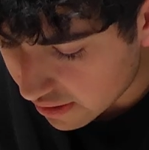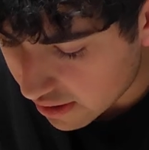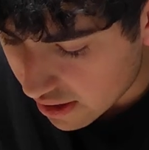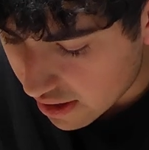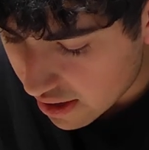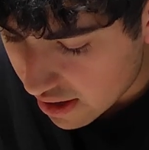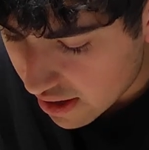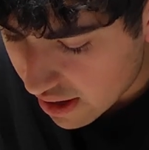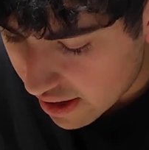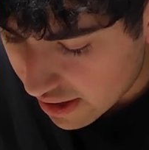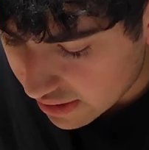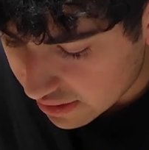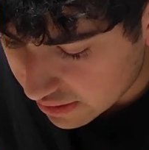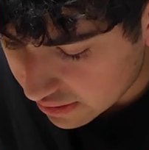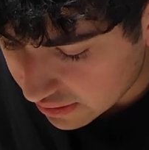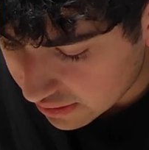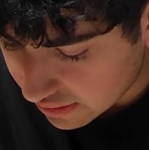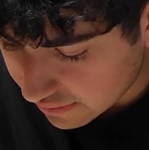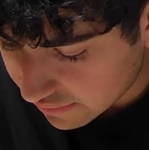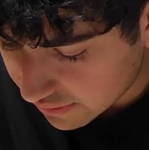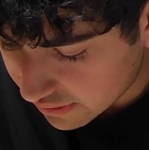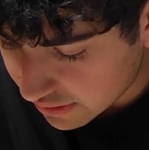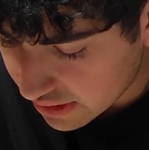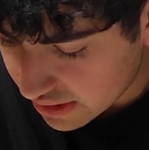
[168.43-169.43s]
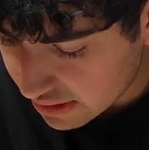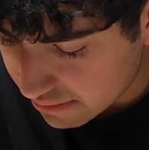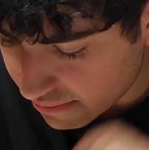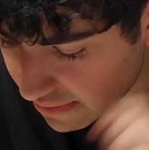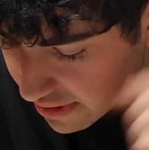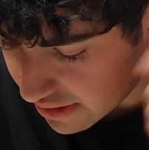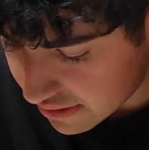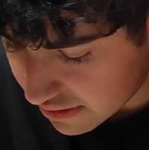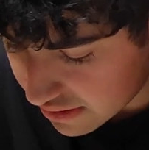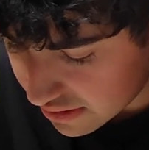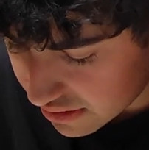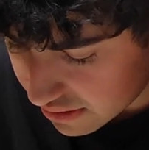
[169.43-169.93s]
I delivered this
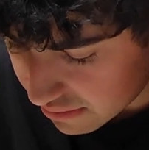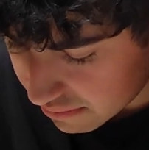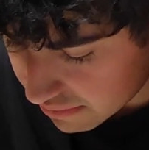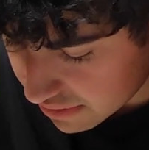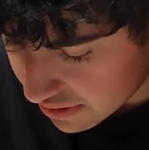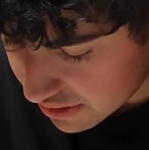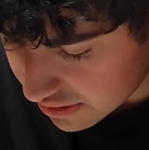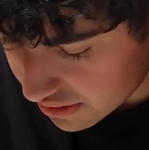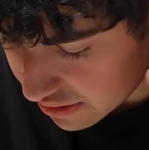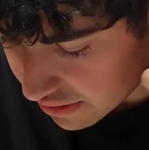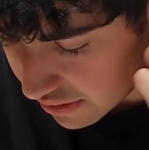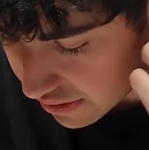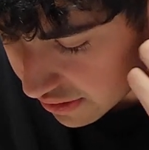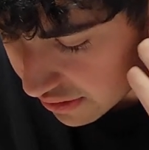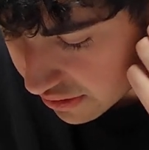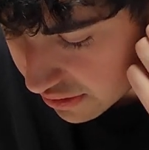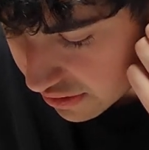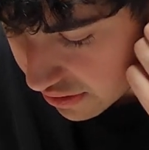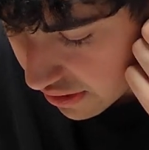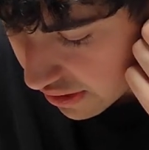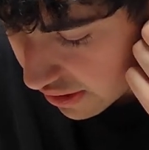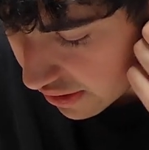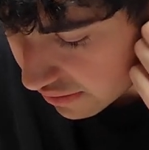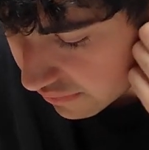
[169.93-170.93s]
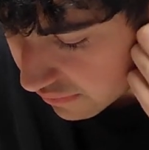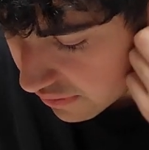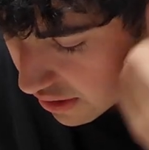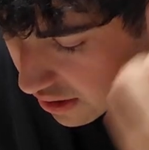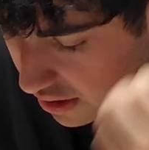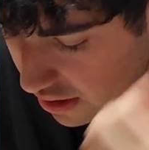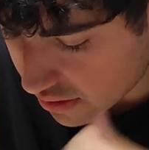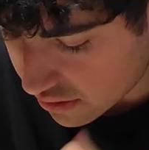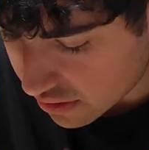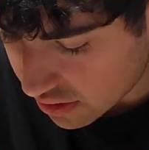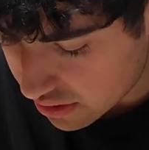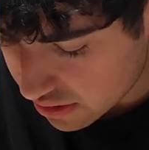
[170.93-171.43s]
message to Mr. Earnshaw.
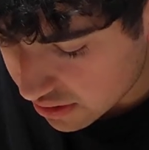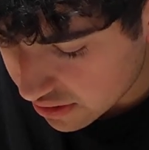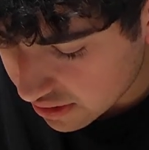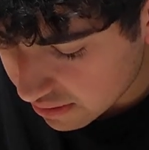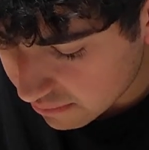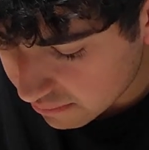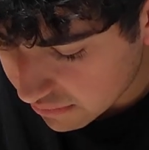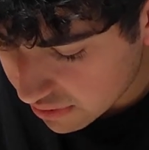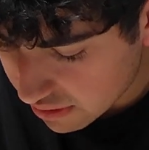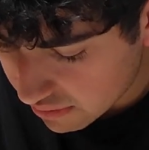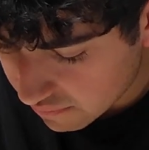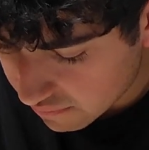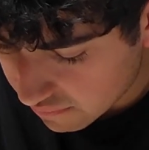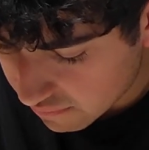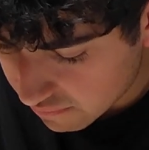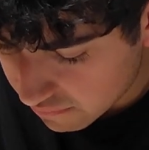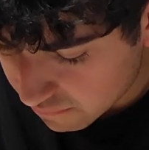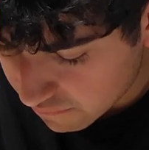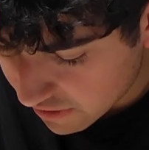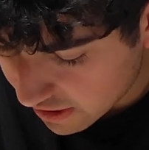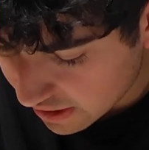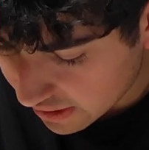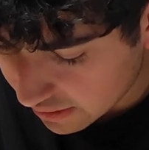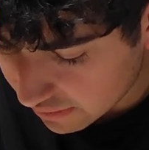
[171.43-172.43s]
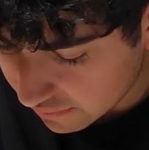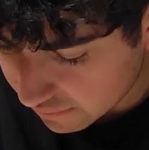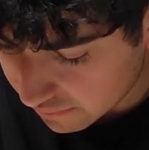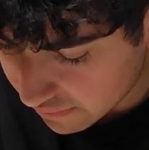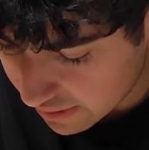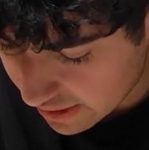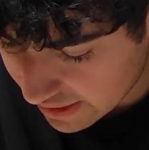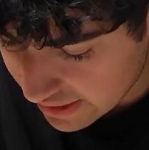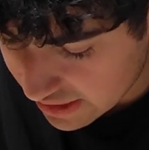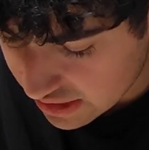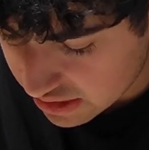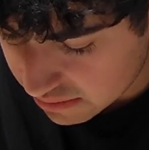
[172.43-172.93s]
She seemed in
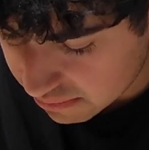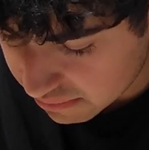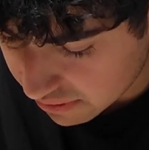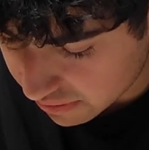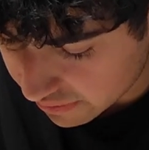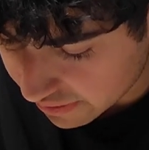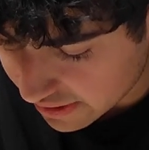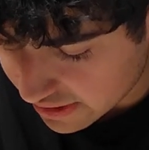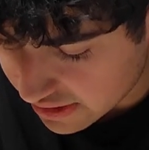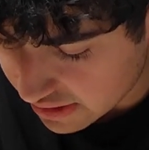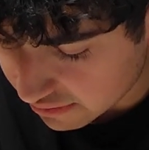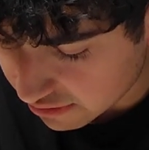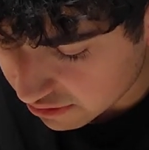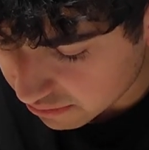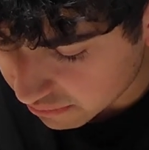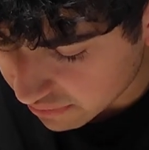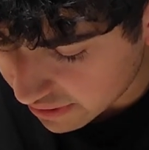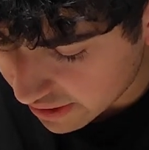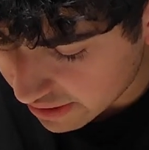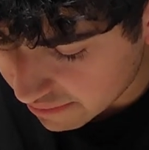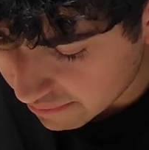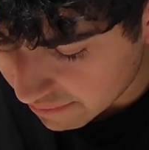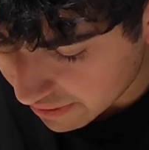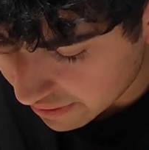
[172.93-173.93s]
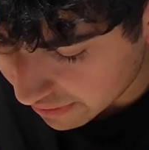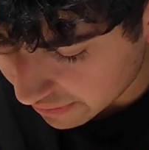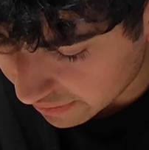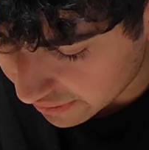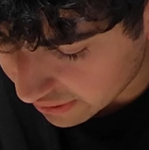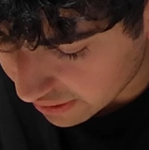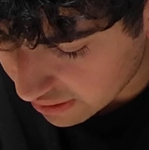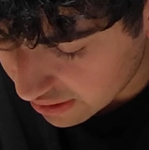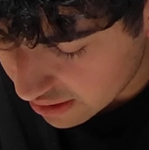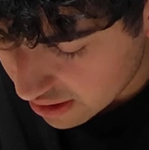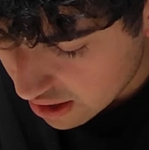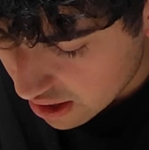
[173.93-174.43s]
flighty spirits and replied merrily,
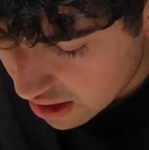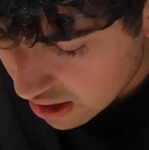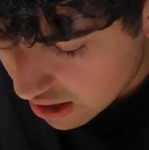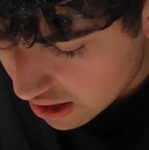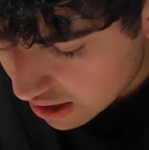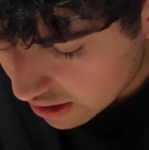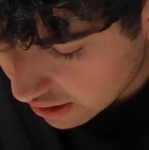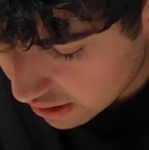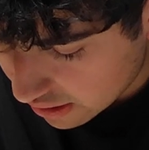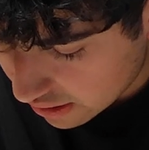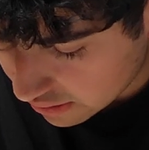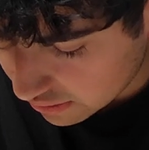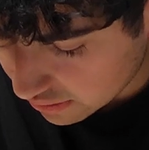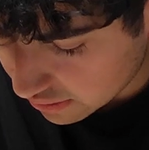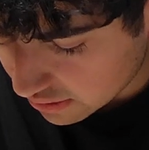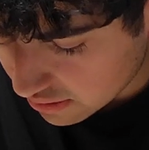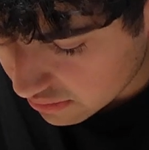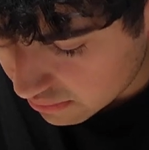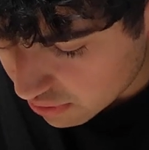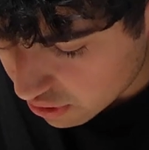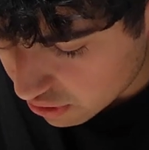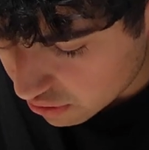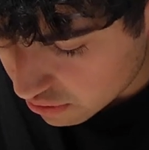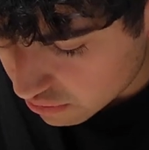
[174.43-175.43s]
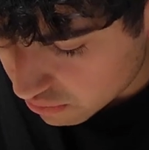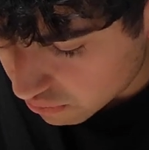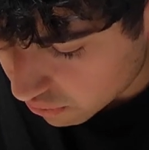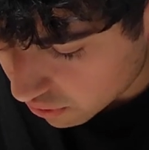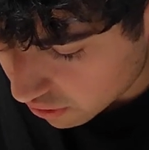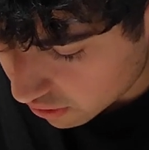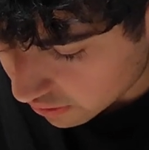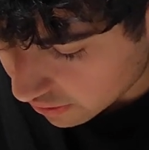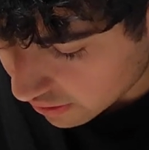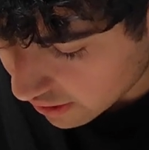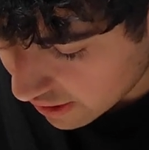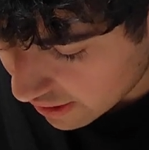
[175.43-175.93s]
"I hardly spoke a
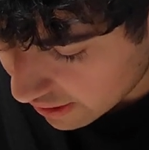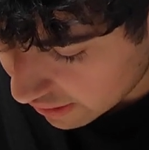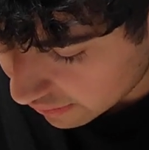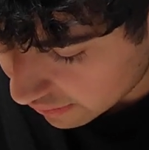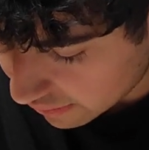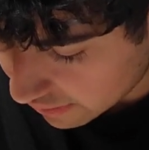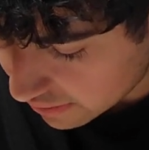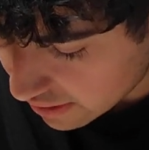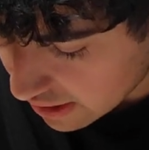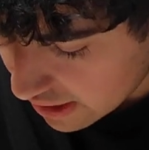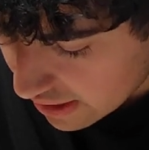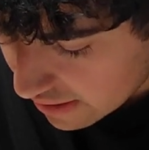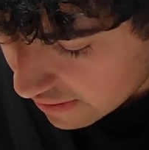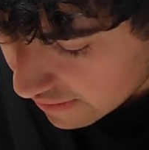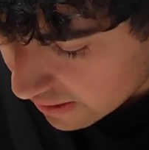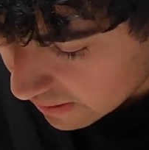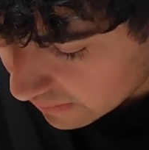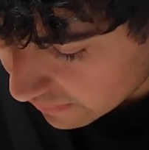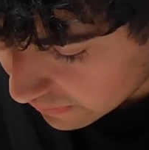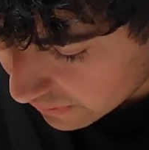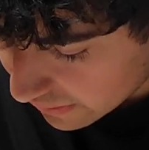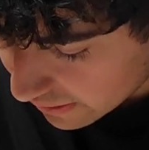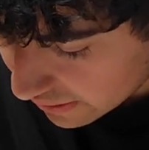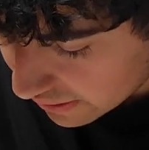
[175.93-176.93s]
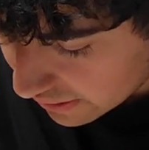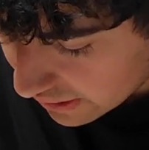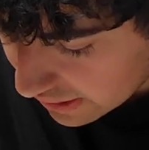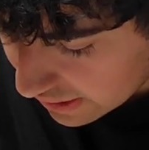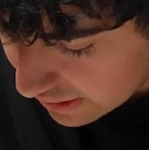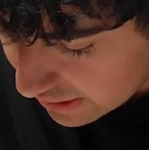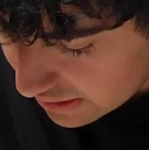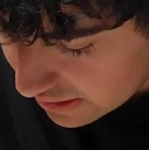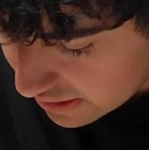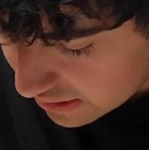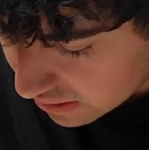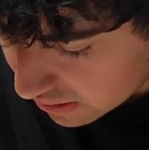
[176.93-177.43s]
word, Ellen, and there he has
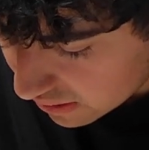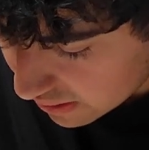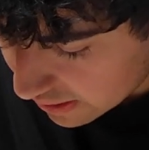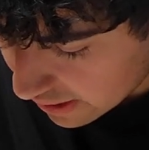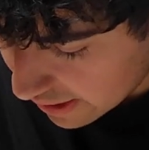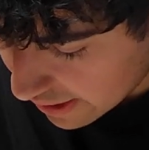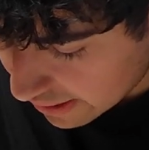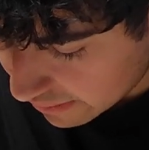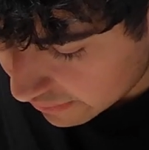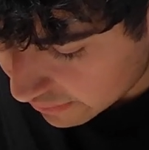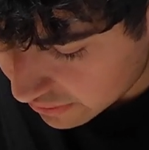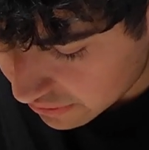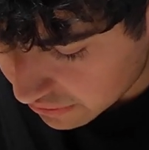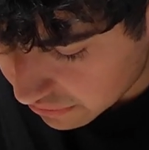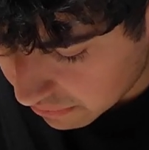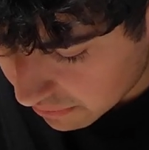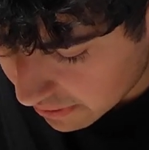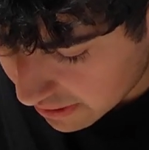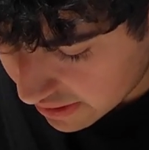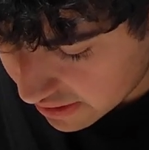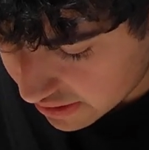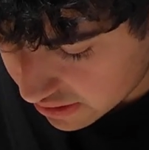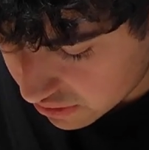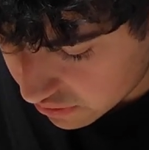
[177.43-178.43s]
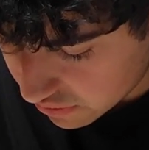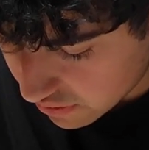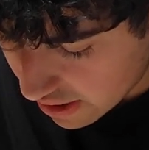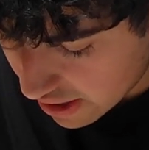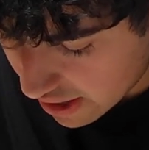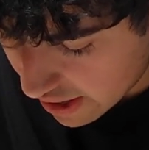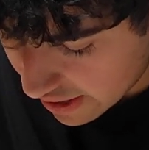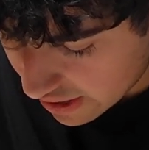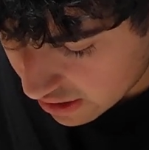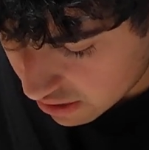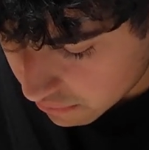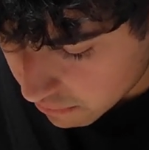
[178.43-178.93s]
gone out twice
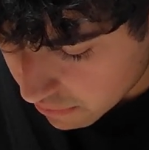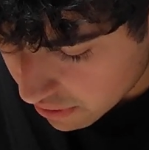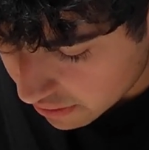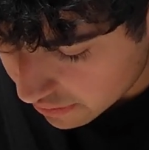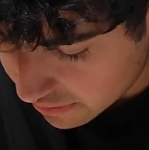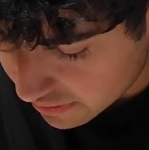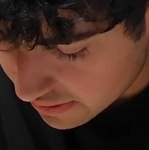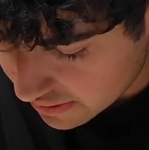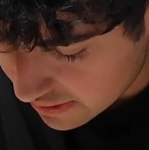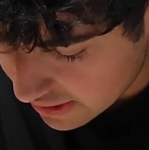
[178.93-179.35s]
crying. Well, say